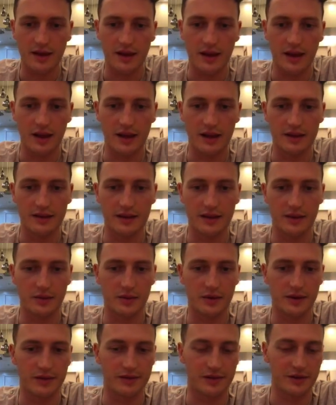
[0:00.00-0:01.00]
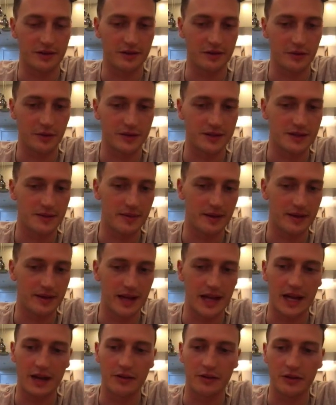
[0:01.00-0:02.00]
The other one I requested about
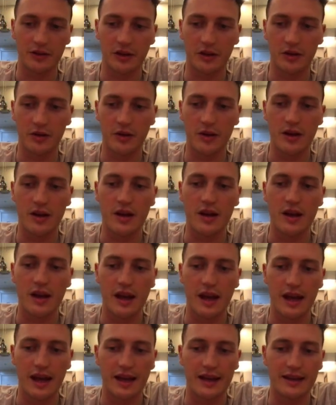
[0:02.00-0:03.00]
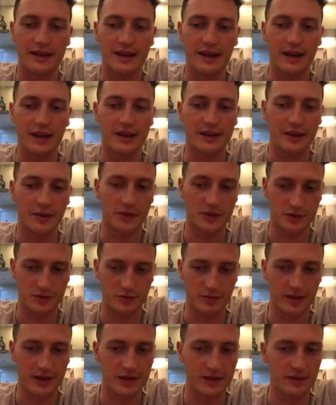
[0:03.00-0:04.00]
an hour ago. And that one's
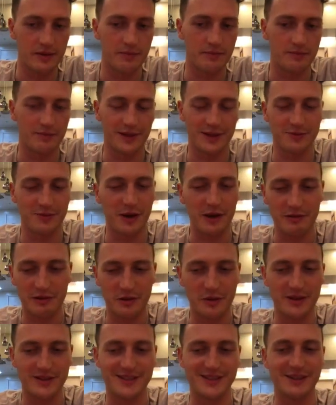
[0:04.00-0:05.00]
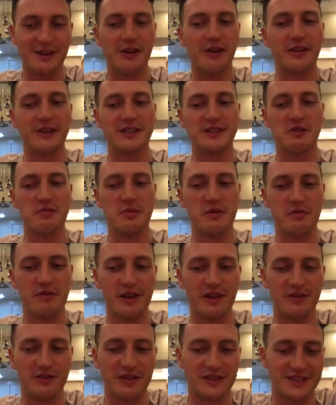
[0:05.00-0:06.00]
ready. That's why I requested it early. So it'd be
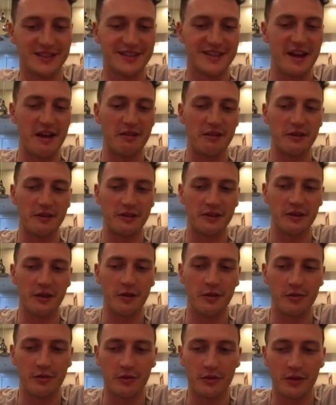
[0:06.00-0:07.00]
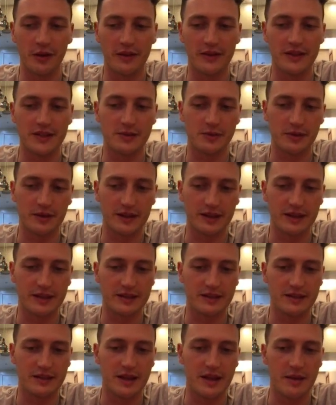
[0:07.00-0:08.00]
ready for us to download and go through. And this one
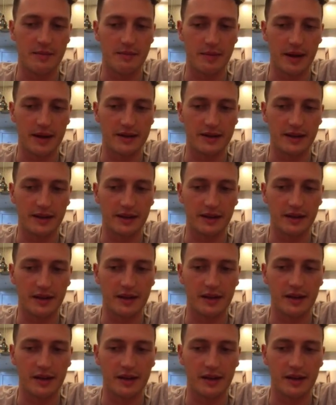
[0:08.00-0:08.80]
is pending.